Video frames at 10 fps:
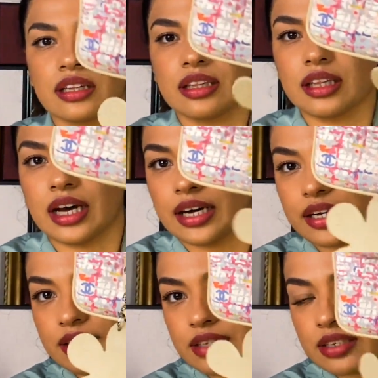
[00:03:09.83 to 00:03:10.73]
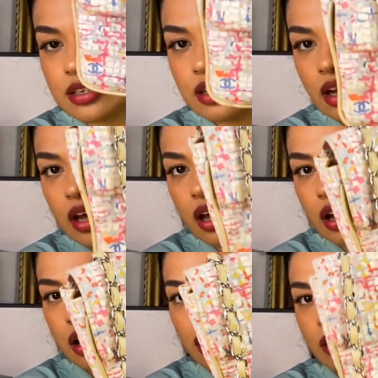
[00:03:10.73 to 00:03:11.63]
nice
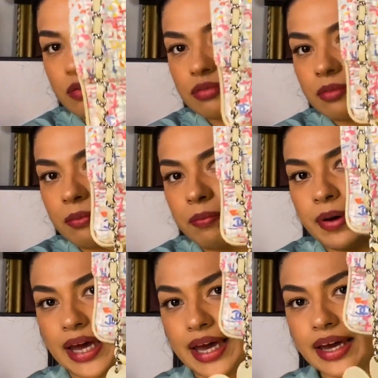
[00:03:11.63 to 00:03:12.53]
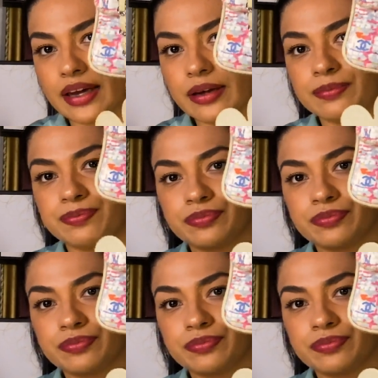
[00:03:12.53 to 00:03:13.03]
bag,